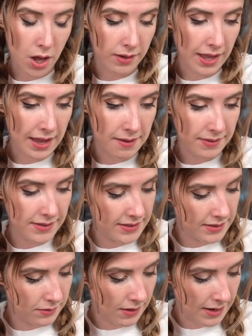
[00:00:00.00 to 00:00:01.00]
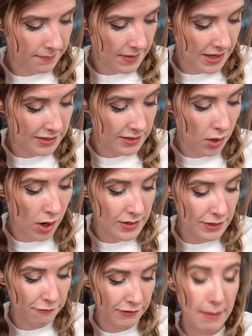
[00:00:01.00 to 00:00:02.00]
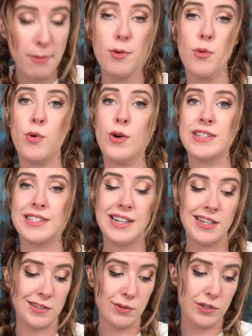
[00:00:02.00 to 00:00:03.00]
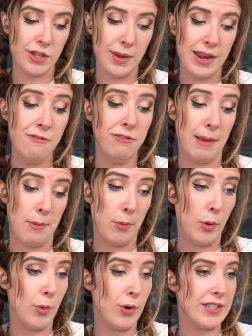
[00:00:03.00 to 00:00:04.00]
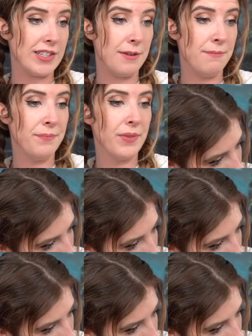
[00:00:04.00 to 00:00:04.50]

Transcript: Okay, this is great. It's not only flammable poison, it is also inflammable poison.